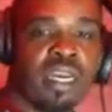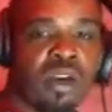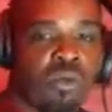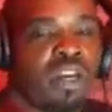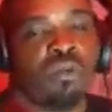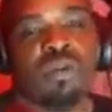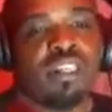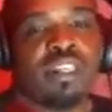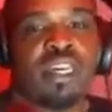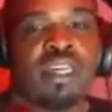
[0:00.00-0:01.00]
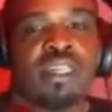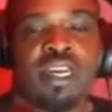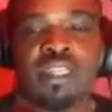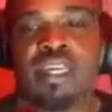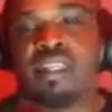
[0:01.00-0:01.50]
with sex, how
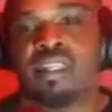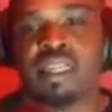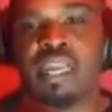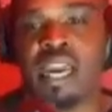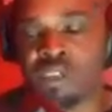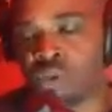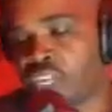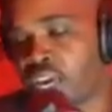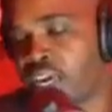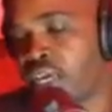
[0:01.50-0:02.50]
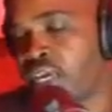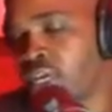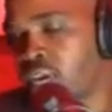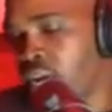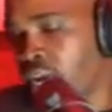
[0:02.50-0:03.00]
sex is a natural thing,
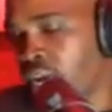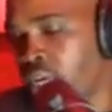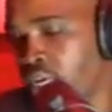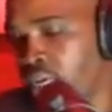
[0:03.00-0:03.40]
and